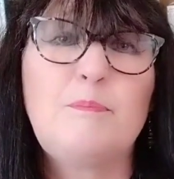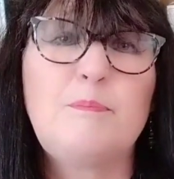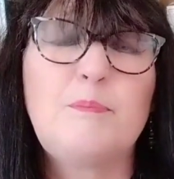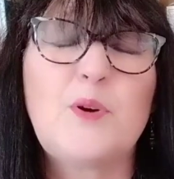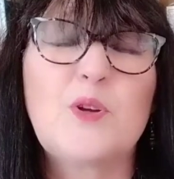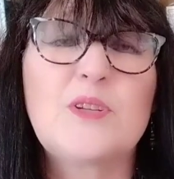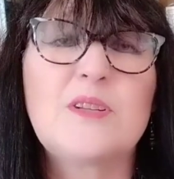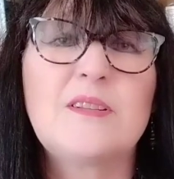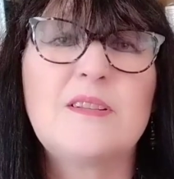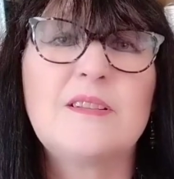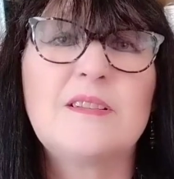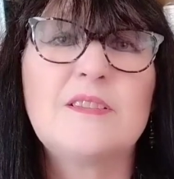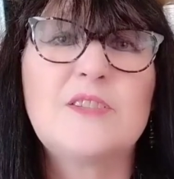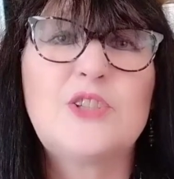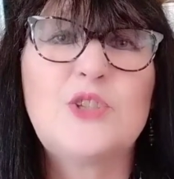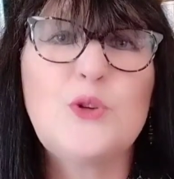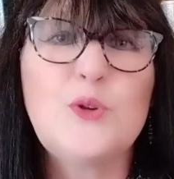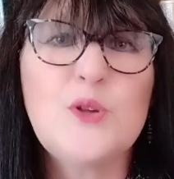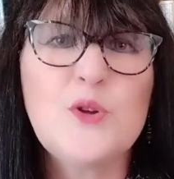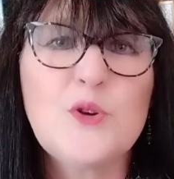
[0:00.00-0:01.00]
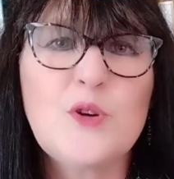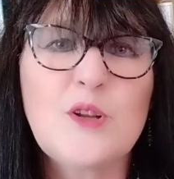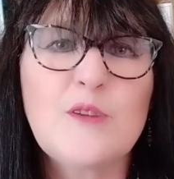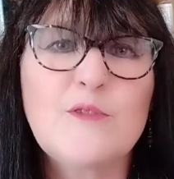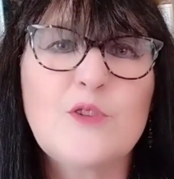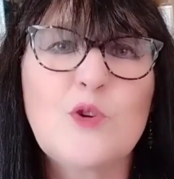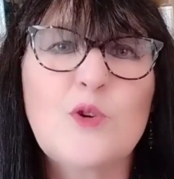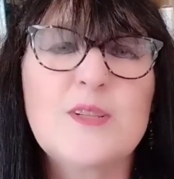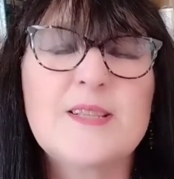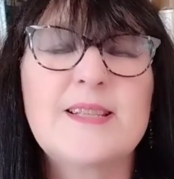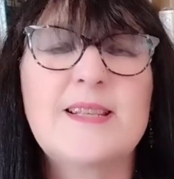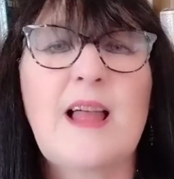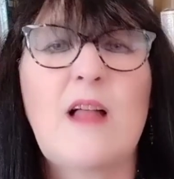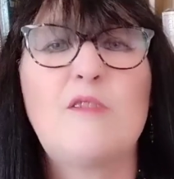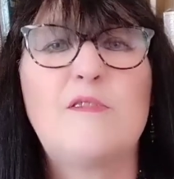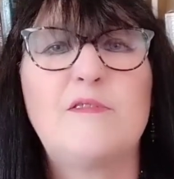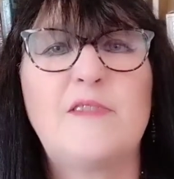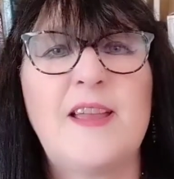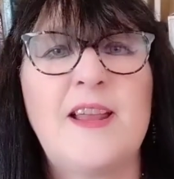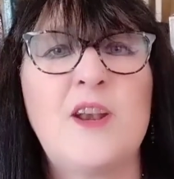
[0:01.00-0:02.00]
But do you love
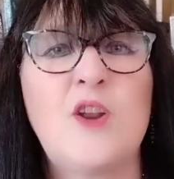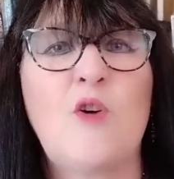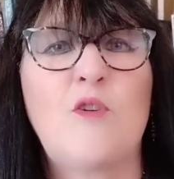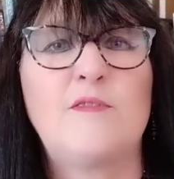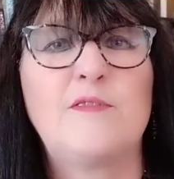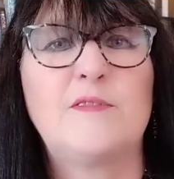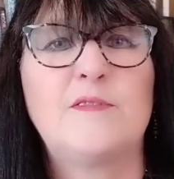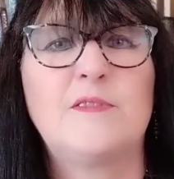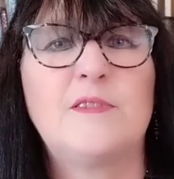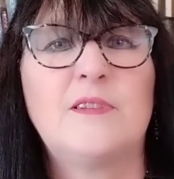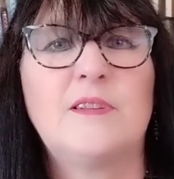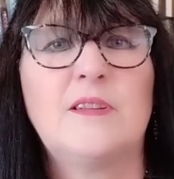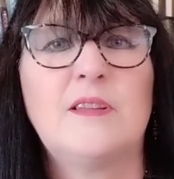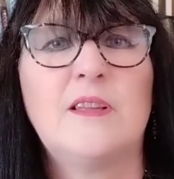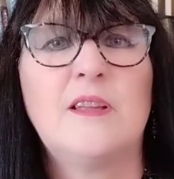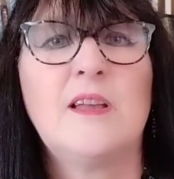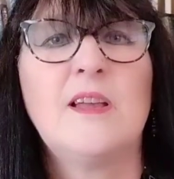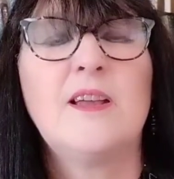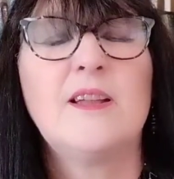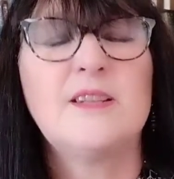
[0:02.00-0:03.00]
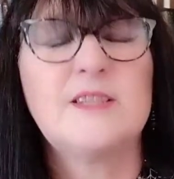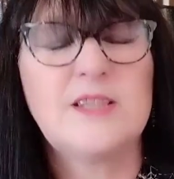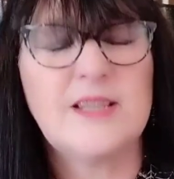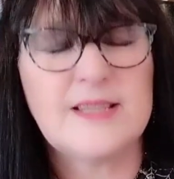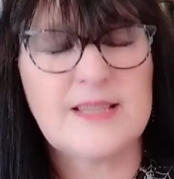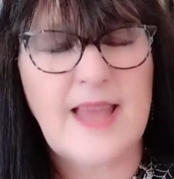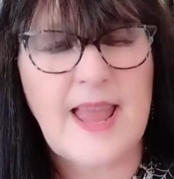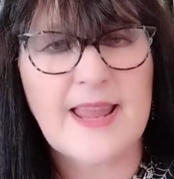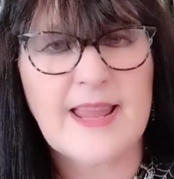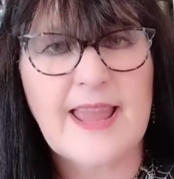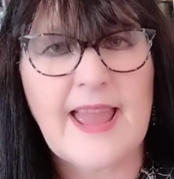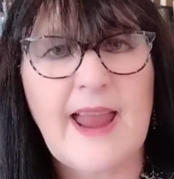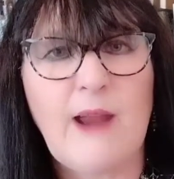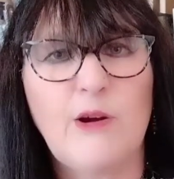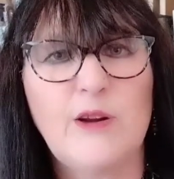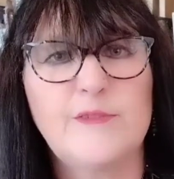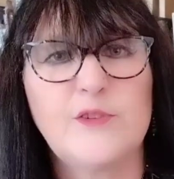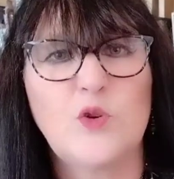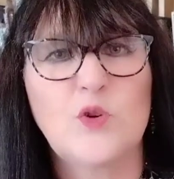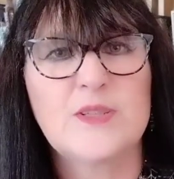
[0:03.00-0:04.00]
yourself enough to take
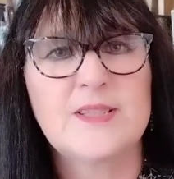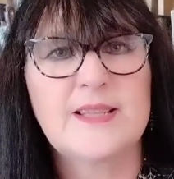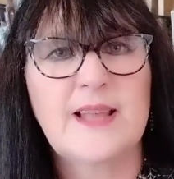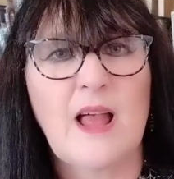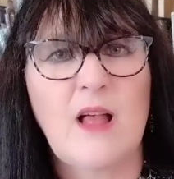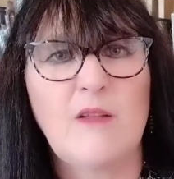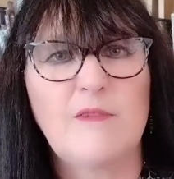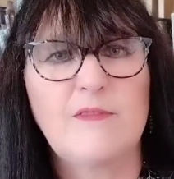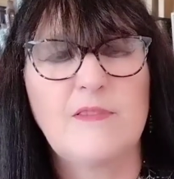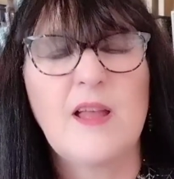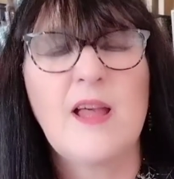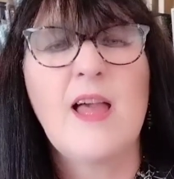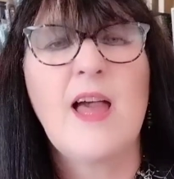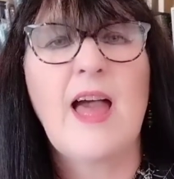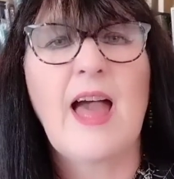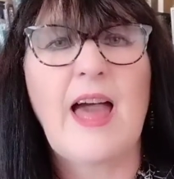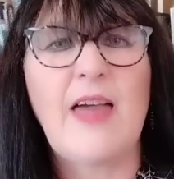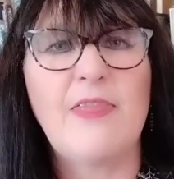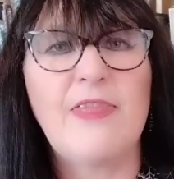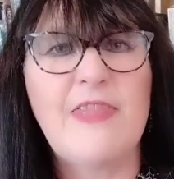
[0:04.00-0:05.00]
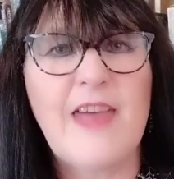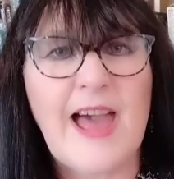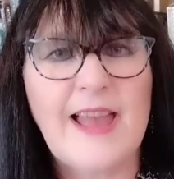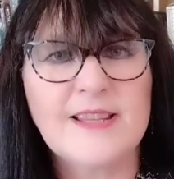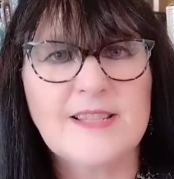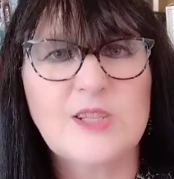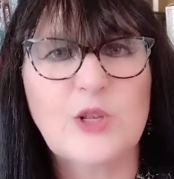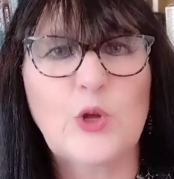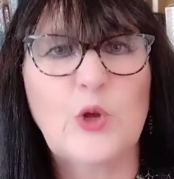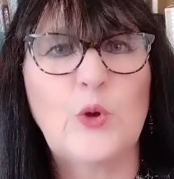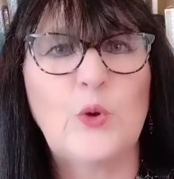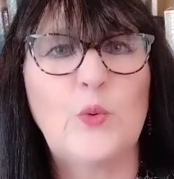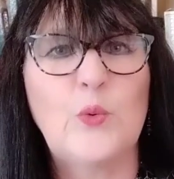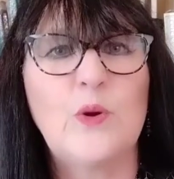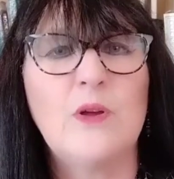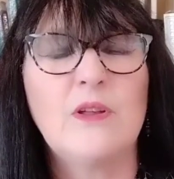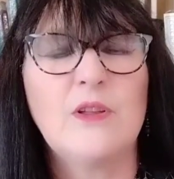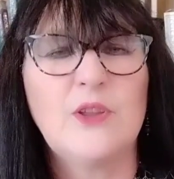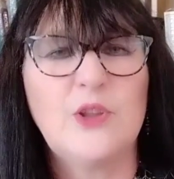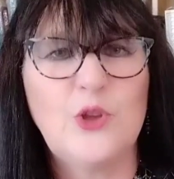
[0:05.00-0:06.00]
care of yourself? And that's
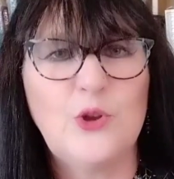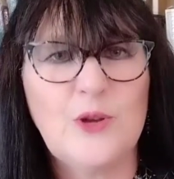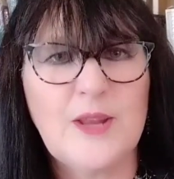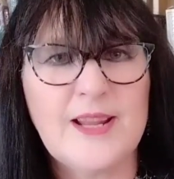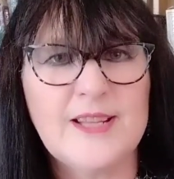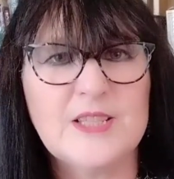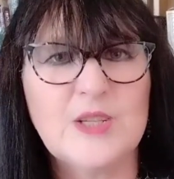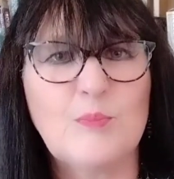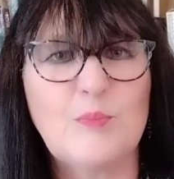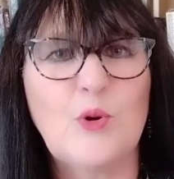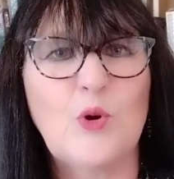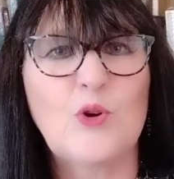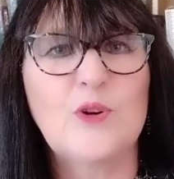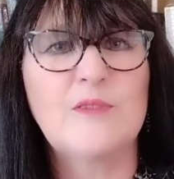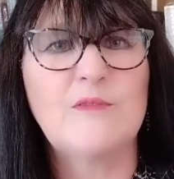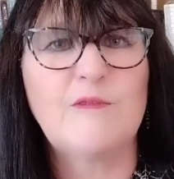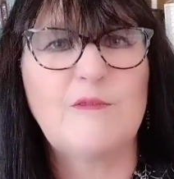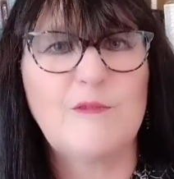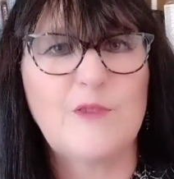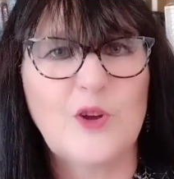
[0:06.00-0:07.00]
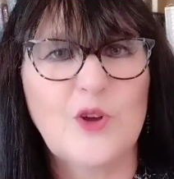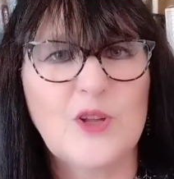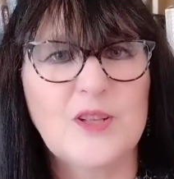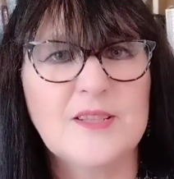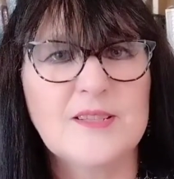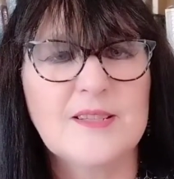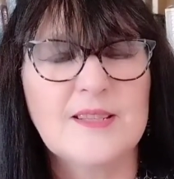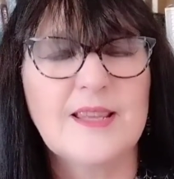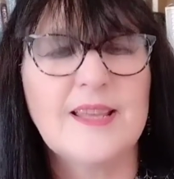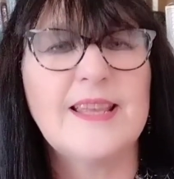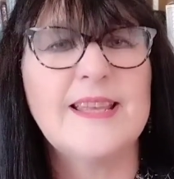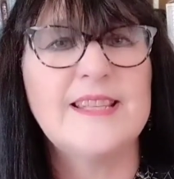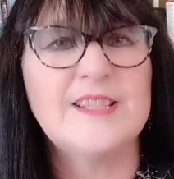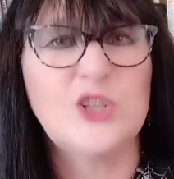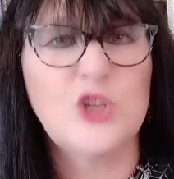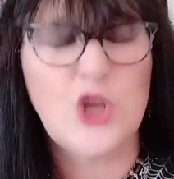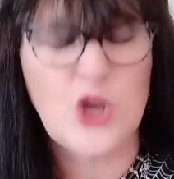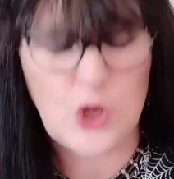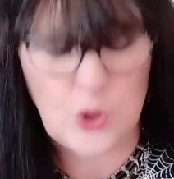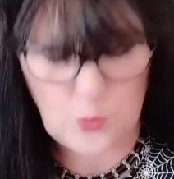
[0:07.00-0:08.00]
who you need to put first,
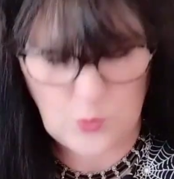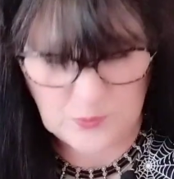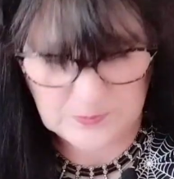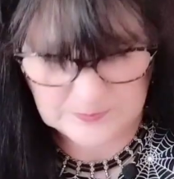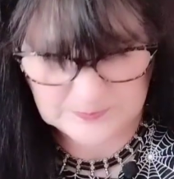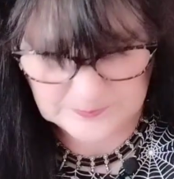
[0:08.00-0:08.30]
is you.